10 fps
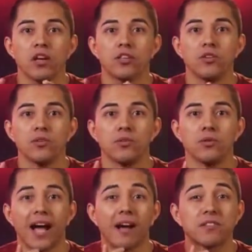you
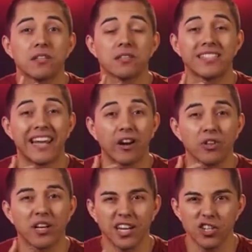have to tear
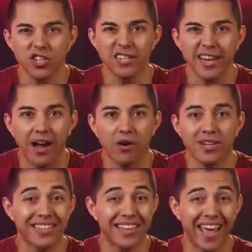the connection down
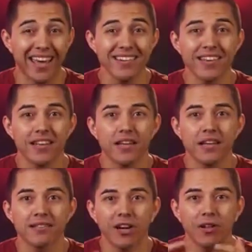at the end.
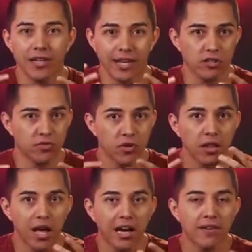That all accounts for a
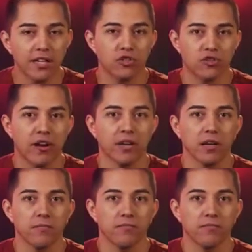lot of extra traffic.